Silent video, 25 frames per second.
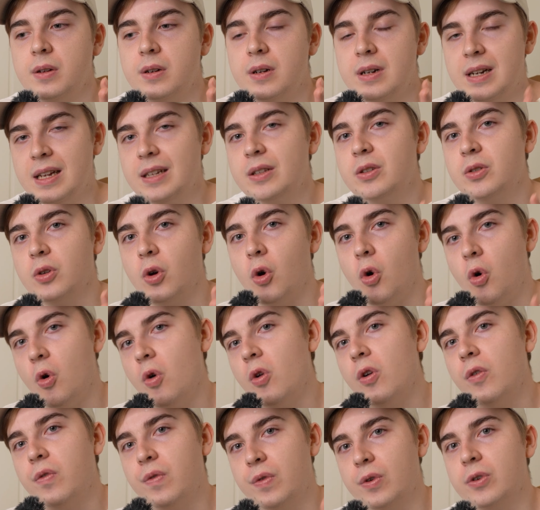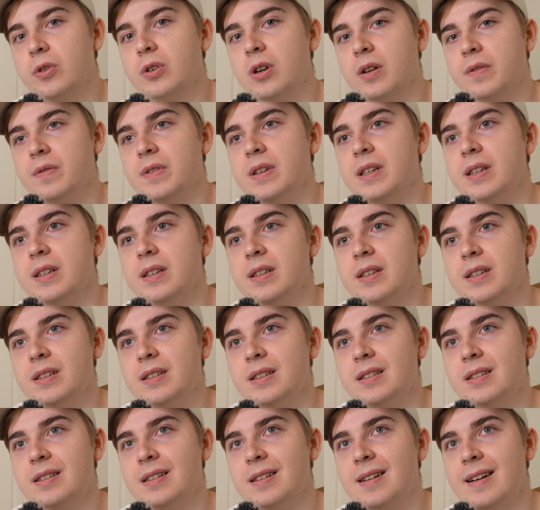not all photography
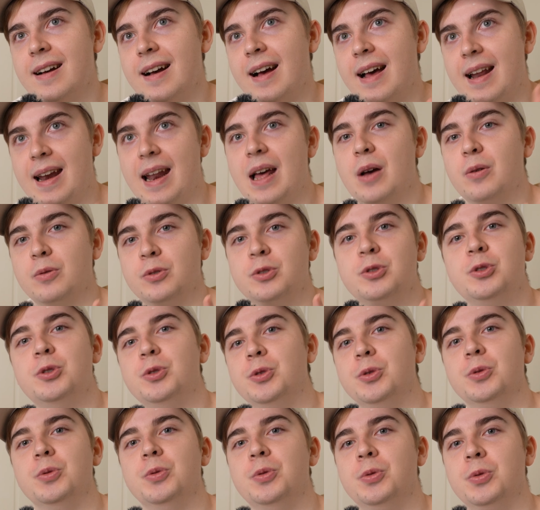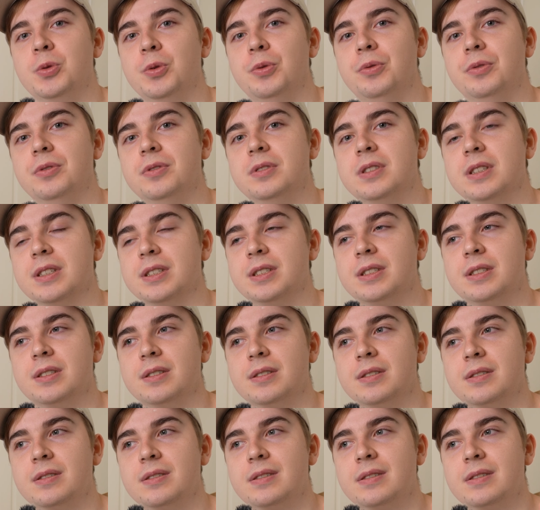allows you to just